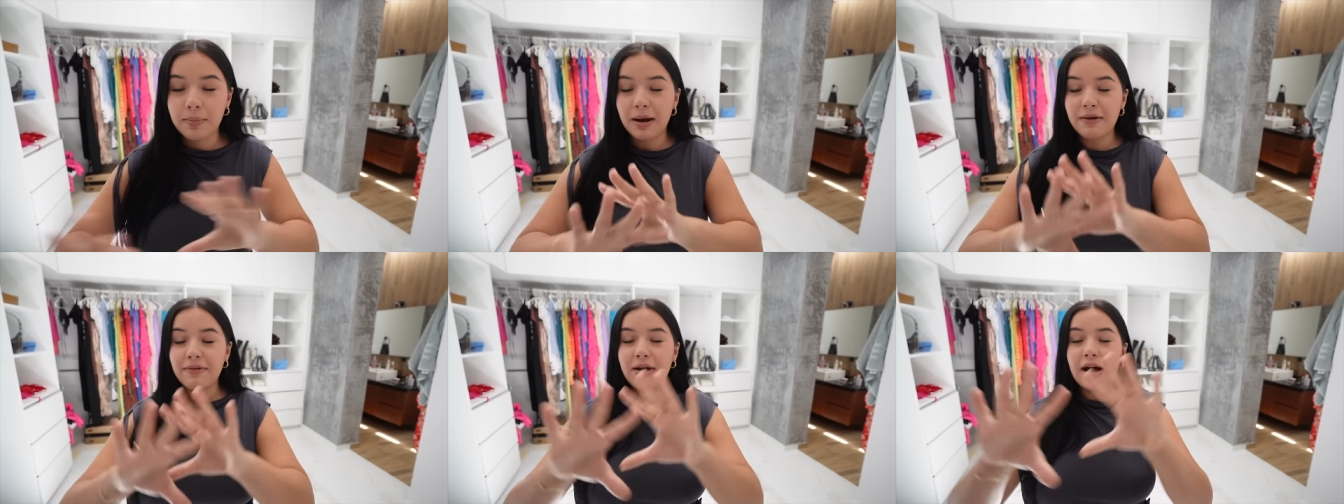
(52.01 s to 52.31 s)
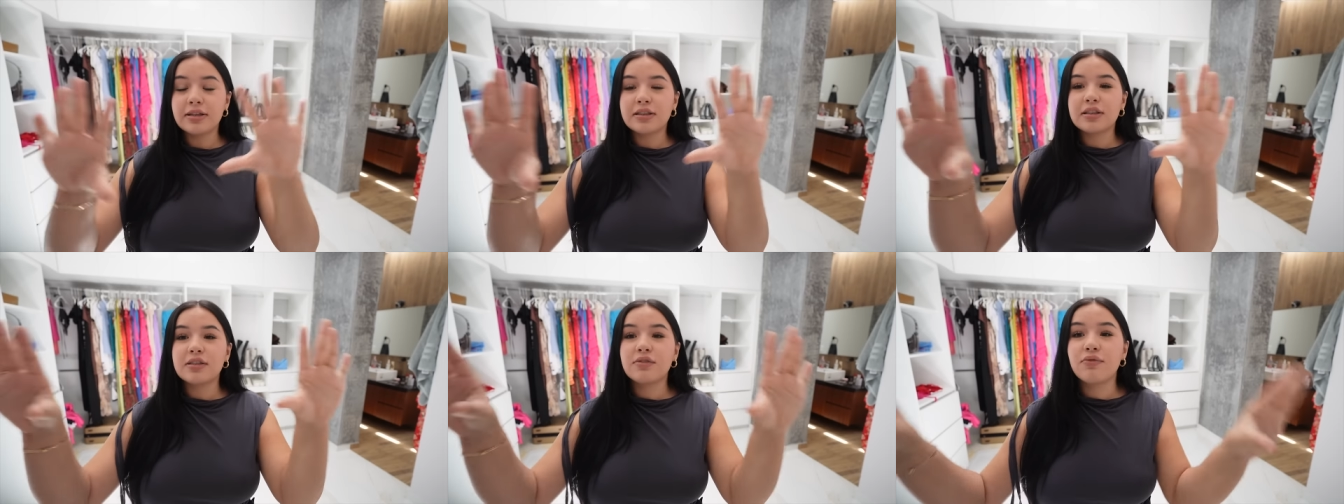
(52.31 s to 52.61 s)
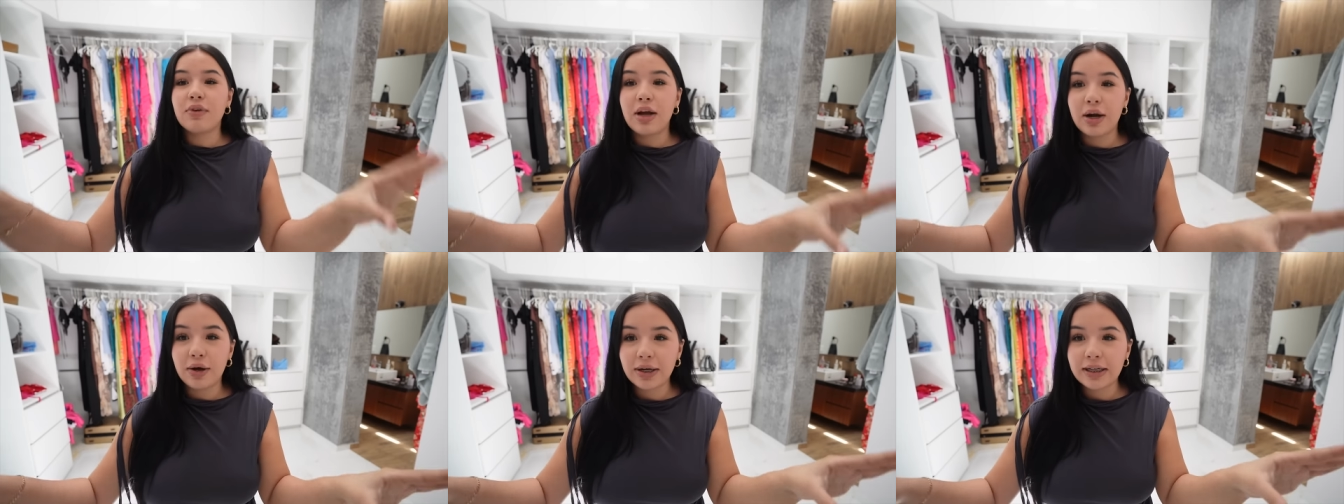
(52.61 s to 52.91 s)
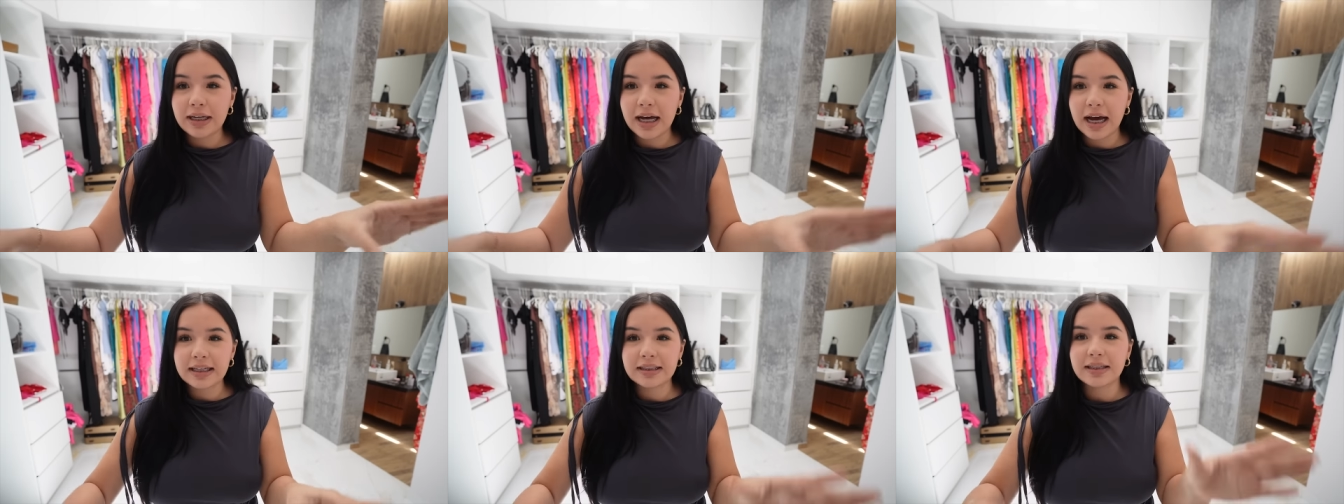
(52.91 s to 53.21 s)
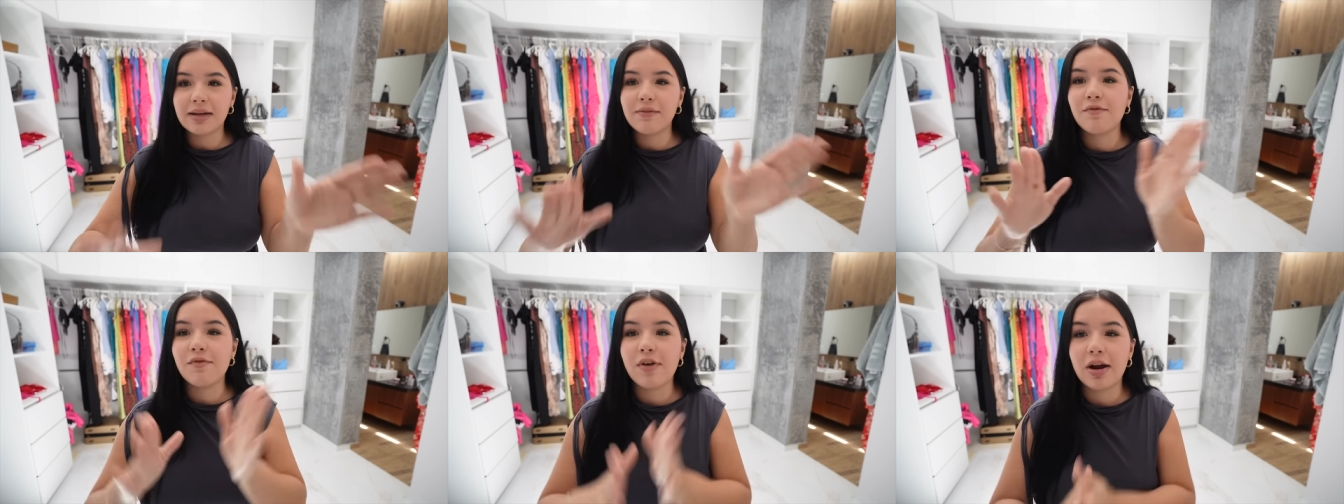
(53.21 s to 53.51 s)
my house is very nice.
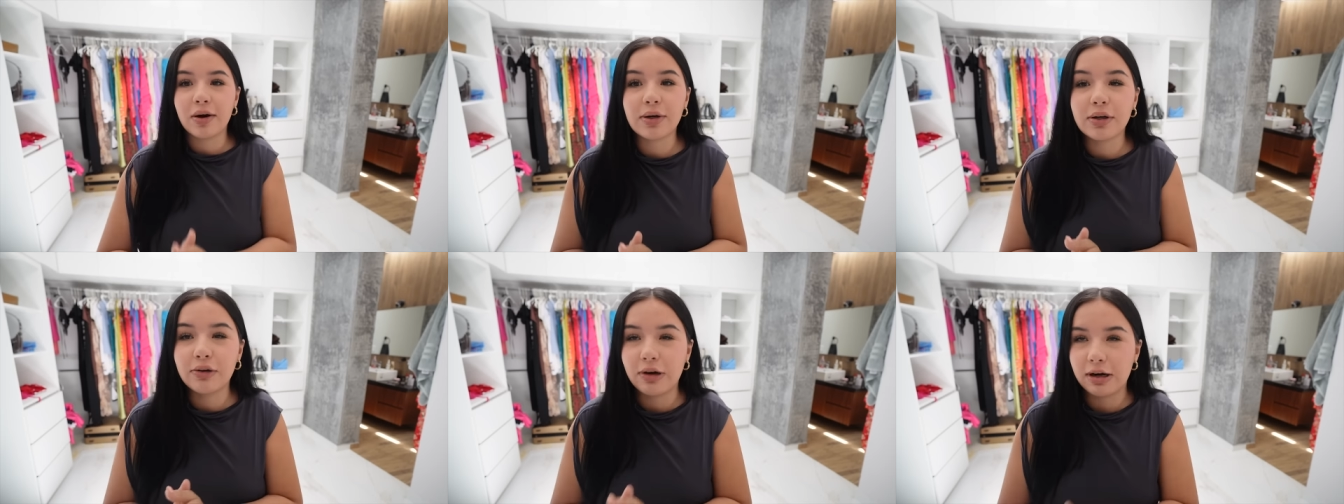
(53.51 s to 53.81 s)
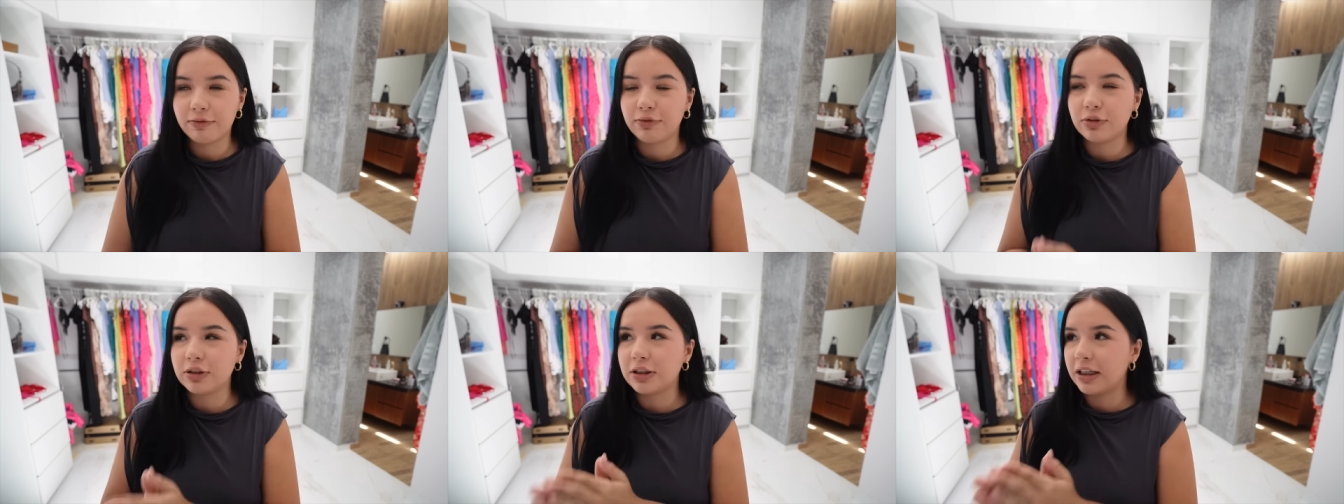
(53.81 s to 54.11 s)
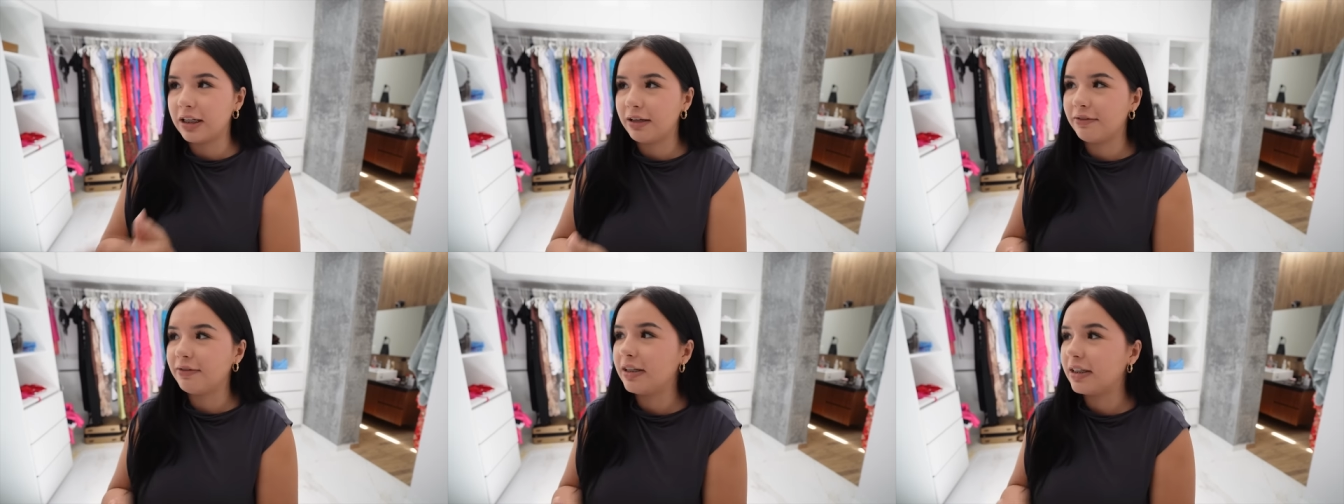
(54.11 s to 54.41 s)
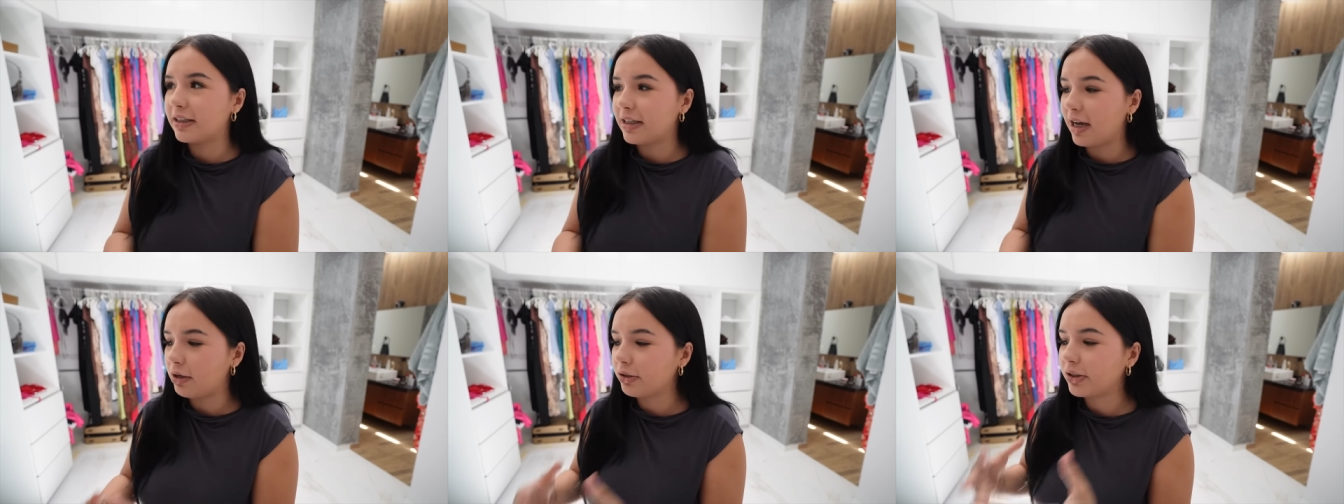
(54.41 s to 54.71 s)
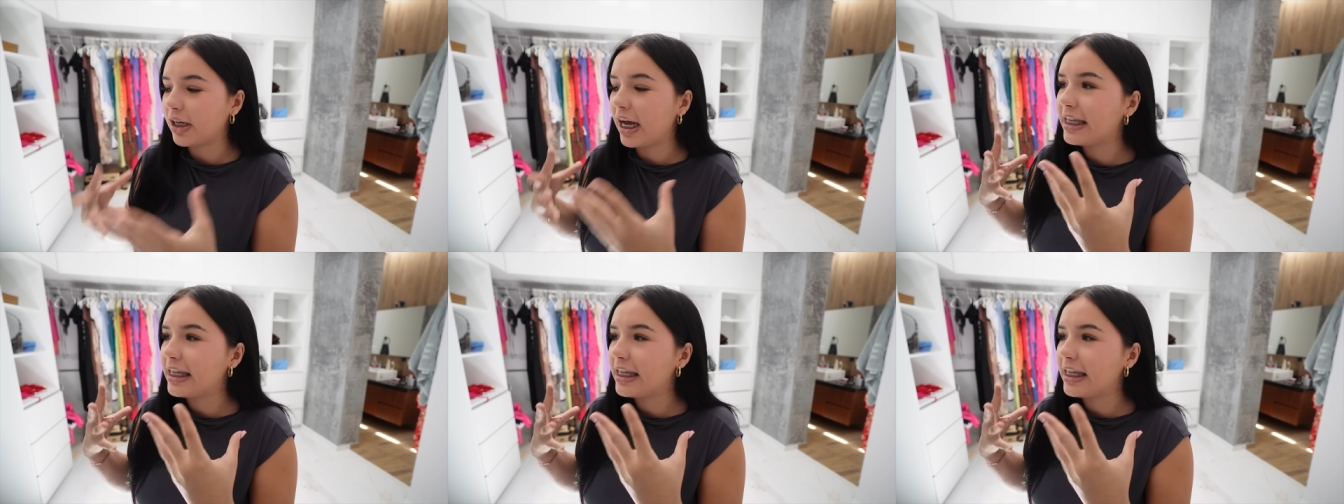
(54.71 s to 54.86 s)
I'm very grateful to live in this house.